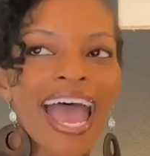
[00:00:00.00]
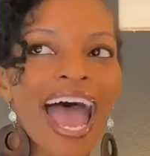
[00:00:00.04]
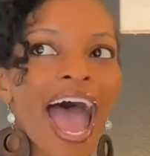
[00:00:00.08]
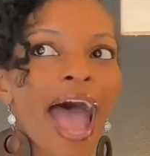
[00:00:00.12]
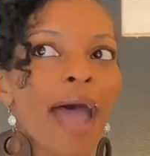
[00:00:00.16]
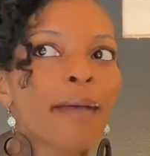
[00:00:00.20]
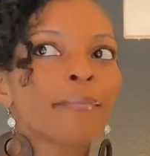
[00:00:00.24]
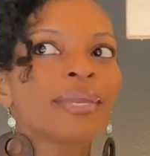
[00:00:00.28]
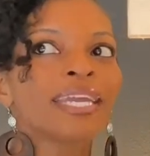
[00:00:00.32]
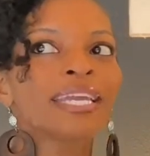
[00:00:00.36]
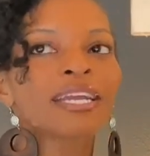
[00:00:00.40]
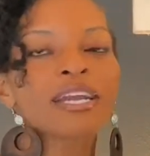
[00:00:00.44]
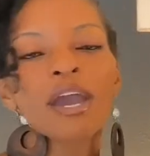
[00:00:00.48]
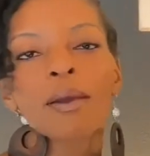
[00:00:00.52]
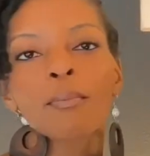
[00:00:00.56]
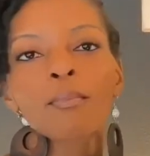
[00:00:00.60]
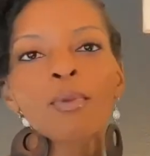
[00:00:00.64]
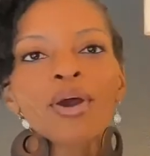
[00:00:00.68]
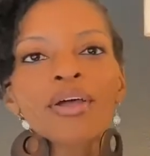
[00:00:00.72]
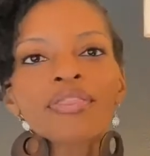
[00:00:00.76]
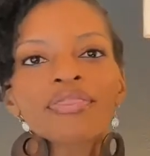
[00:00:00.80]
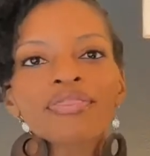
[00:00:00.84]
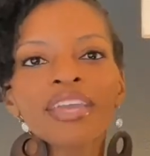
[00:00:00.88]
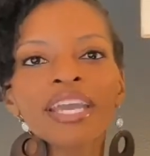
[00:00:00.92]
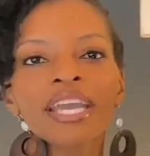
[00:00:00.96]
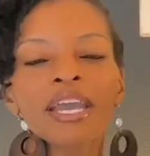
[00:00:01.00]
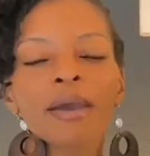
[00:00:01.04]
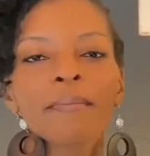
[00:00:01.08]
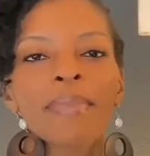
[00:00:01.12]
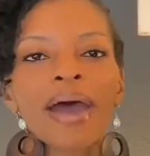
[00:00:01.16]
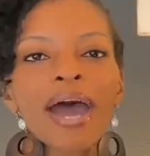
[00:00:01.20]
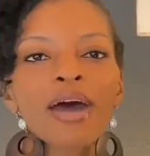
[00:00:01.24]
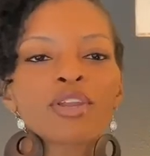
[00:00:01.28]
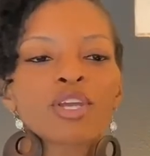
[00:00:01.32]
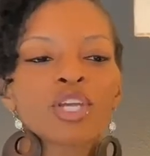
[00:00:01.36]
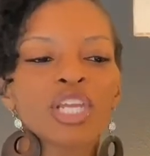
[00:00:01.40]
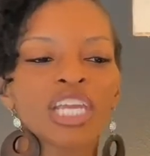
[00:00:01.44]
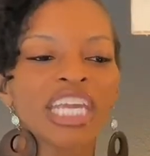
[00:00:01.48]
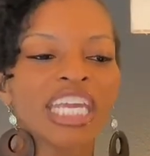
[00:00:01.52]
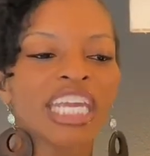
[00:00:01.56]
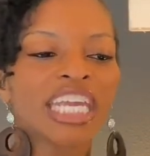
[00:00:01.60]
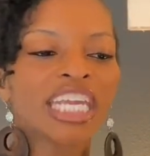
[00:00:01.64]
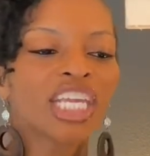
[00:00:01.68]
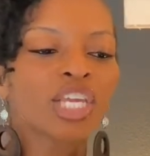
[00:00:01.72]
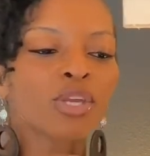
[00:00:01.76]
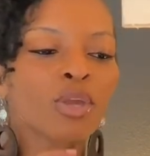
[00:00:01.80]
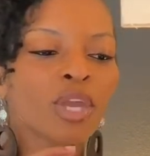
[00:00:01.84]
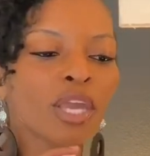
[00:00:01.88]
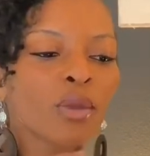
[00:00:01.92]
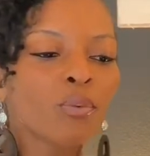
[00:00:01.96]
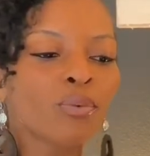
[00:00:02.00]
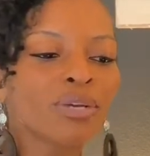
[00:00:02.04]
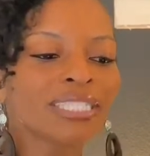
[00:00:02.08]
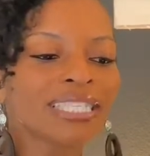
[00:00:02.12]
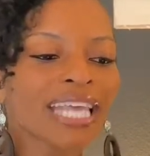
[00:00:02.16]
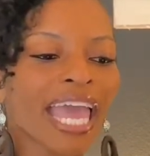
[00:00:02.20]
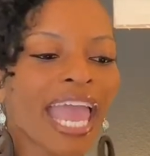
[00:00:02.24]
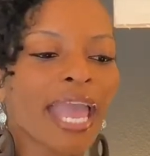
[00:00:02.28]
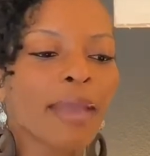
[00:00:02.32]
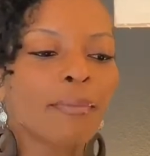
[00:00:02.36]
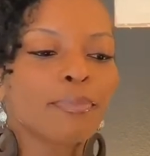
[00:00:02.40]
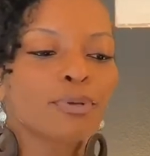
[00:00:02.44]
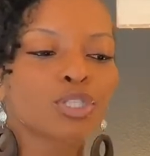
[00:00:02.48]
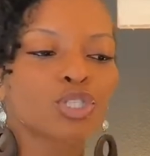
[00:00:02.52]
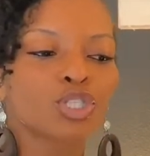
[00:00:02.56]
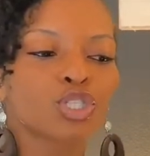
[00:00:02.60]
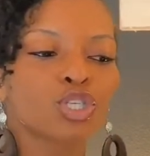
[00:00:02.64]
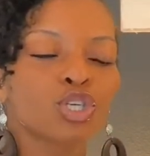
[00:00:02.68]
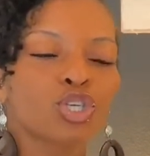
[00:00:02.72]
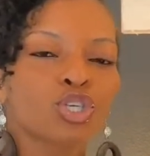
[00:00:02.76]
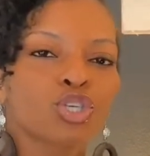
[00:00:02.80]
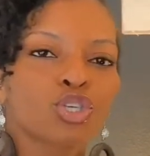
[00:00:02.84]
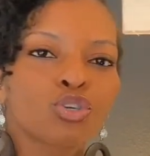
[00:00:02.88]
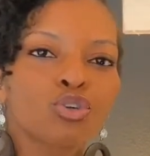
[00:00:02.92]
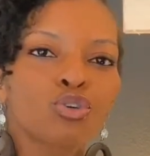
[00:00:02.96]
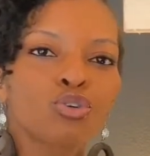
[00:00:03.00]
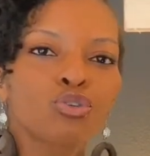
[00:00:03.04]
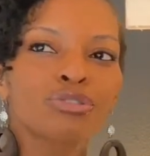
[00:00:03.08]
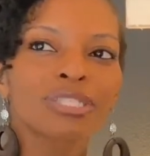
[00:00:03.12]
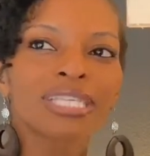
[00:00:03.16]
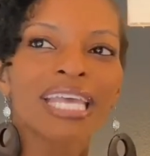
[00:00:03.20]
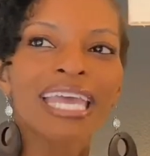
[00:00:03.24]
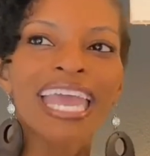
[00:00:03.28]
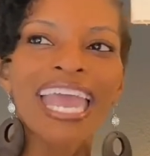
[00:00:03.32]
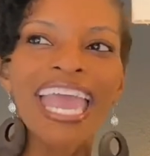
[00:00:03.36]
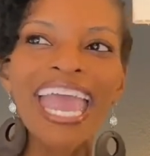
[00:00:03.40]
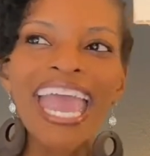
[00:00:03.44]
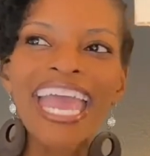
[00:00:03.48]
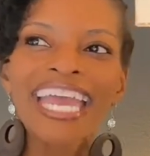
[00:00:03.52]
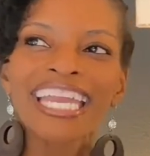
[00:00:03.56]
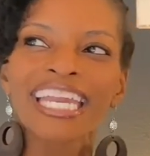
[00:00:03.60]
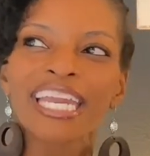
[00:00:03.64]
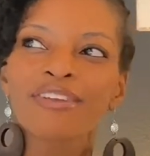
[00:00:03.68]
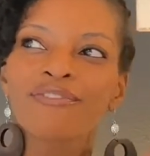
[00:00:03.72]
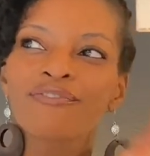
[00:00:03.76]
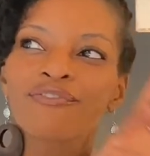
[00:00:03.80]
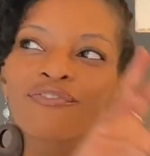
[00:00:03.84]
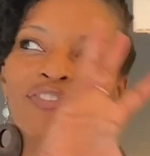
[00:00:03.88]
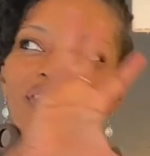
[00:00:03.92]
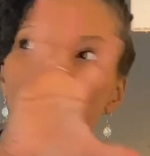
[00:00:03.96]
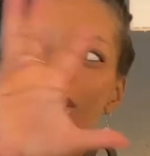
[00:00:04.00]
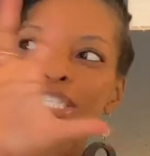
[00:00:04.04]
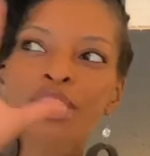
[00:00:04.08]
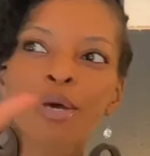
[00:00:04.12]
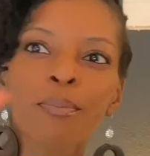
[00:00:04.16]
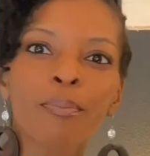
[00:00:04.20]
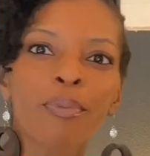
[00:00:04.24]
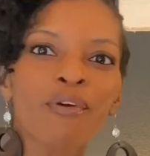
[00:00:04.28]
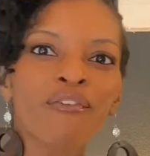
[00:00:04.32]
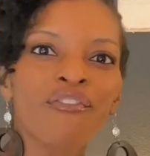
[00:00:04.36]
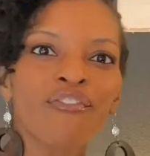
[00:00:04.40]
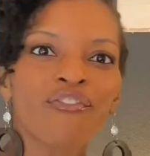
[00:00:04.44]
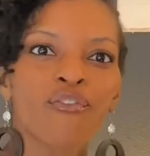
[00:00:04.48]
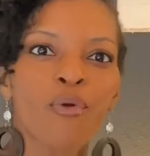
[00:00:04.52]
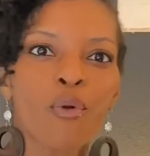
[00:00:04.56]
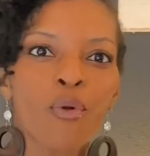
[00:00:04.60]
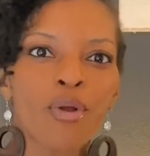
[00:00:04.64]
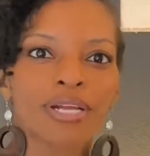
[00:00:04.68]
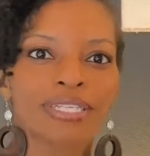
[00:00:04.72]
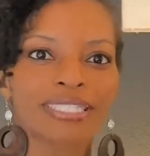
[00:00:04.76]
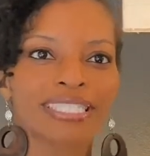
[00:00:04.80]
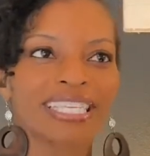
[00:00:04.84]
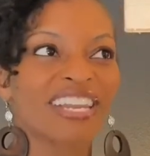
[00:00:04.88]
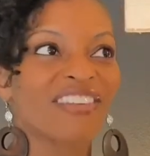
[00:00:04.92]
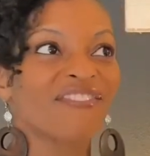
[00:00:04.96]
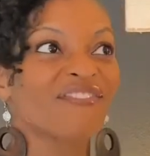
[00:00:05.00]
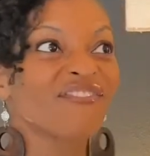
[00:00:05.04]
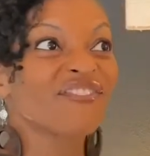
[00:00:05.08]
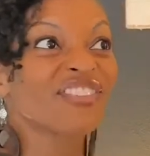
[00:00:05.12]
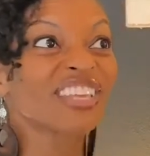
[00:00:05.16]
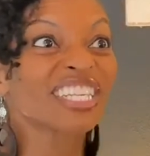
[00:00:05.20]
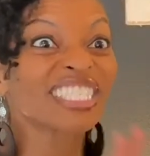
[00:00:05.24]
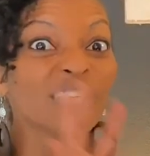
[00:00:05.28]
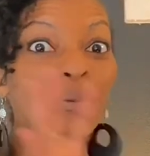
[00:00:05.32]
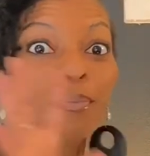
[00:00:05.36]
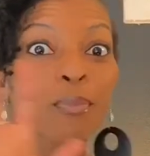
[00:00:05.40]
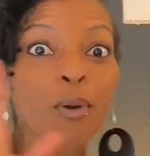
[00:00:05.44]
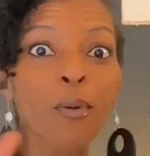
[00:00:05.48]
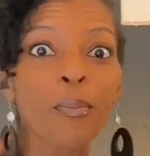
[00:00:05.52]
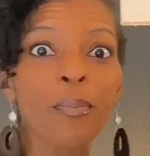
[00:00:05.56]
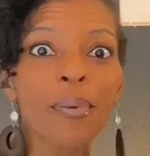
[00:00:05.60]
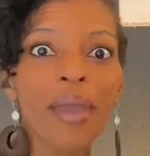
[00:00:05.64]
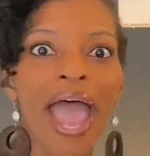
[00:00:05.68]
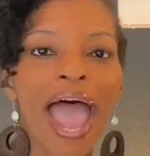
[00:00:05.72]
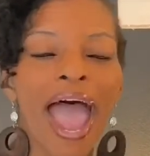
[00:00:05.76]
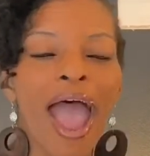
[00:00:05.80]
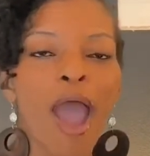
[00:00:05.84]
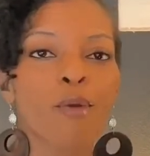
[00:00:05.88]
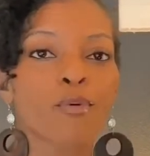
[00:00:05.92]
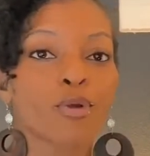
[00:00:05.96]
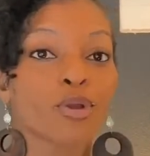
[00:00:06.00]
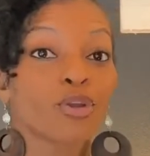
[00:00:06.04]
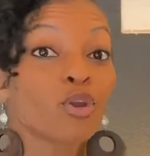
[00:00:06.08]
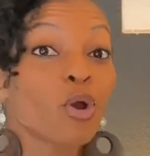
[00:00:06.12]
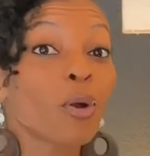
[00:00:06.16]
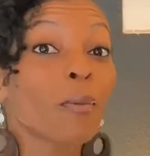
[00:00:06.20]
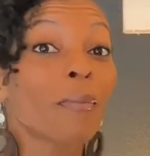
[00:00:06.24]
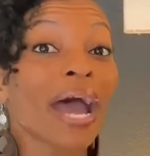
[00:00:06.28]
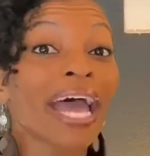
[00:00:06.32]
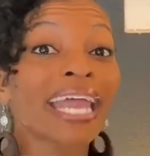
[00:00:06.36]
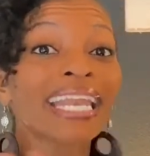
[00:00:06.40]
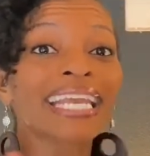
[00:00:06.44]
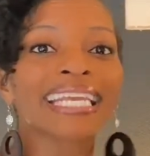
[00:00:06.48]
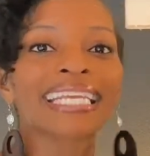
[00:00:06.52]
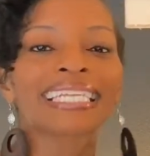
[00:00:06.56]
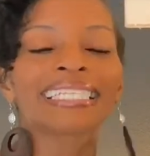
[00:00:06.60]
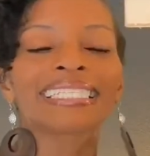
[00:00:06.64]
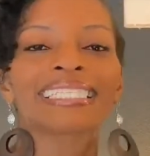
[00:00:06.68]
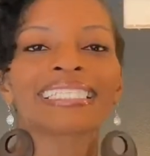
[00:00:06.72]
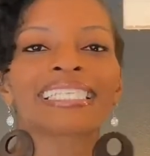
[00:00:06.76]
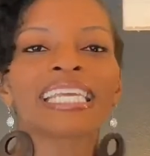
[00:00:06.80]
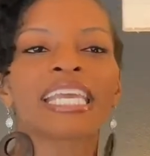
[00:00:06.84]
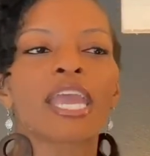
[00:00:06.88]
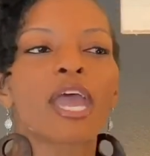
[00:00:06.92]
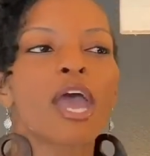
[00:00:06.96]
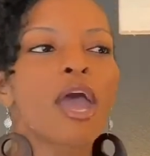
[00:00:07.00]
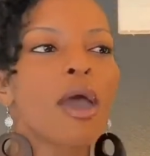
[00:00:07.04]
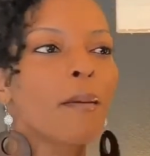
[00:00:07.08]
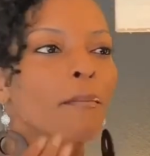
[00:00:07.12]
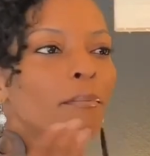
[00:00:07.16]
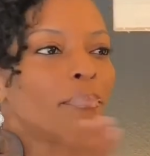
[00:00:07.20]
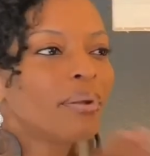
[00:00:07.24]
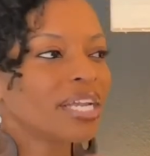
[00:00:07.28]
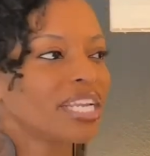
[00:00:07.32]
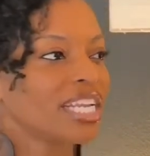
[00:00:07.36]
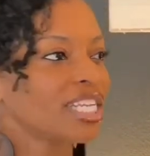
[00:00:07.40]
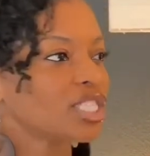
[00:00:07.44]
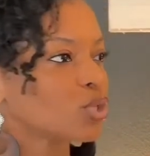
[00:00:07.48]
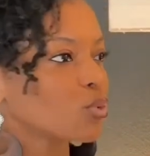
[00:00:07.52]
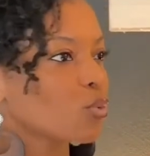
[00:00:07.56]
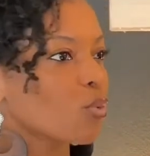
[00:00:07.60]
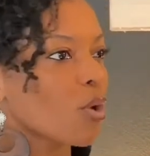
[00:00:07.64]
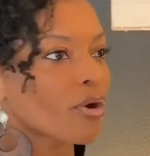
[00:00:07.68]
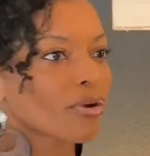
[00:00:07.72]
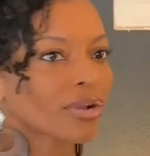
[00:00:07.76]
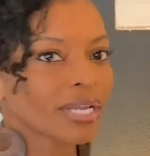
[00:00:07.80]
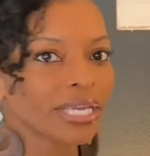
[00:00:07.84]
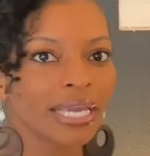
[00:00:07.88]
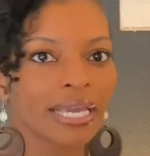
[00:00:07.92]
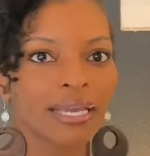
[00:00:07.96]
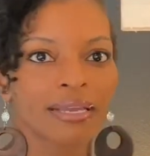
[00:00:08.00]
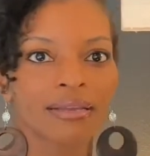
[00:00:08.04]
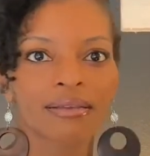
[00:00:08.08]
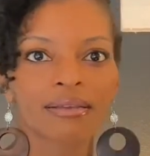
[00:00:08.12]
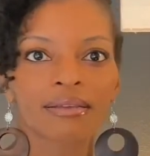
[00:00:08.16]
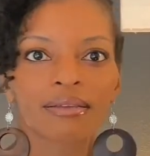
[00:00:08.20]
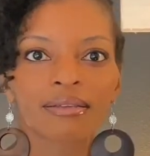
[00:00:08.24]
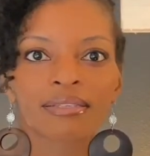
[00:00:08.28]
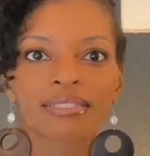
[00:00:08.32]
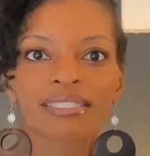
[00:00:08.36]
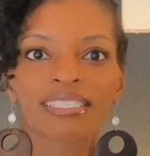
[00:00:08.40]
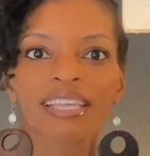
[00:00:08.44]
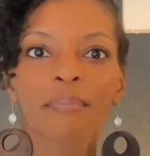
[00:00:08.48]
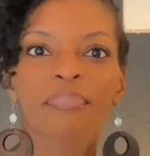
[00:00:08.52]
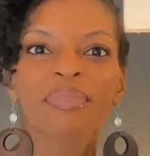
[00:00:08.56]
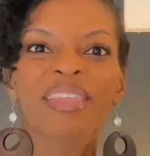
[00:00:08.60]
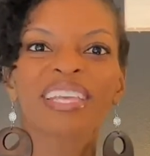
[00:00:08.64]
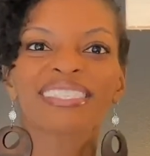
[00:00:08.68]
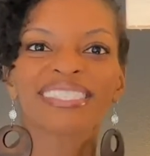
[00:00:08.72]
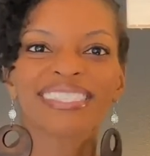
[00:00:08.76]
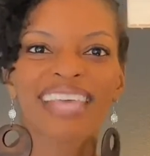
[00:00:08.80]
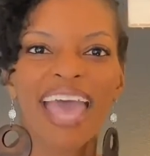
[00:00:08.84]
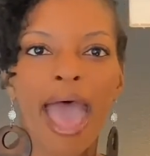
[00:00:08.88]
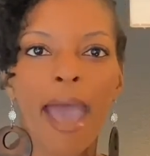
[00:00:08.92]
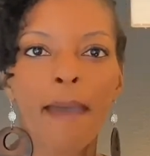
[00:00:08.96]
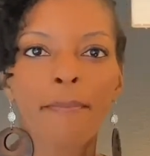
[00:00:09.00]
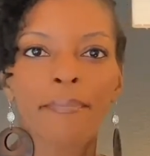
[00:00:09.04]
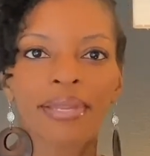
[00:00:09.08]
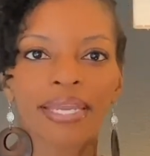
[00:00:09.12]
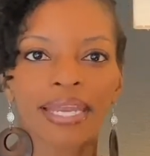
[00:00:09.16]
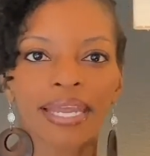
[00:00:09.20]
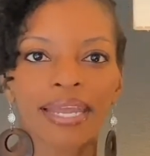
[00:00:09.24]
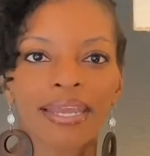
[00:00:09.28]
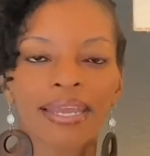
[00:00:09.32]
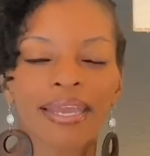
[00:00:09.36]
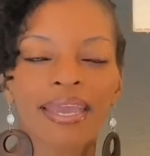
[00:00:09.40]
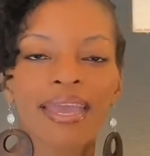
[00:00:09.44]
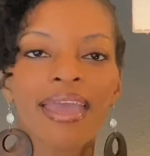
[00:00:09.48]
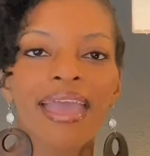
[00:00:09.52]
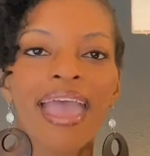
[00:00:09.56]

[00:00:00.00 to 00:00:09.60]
I mean, come on, think about it. He was able to use an invisible force, an invisible power. Nobody can see it, but it's working. Something's happening.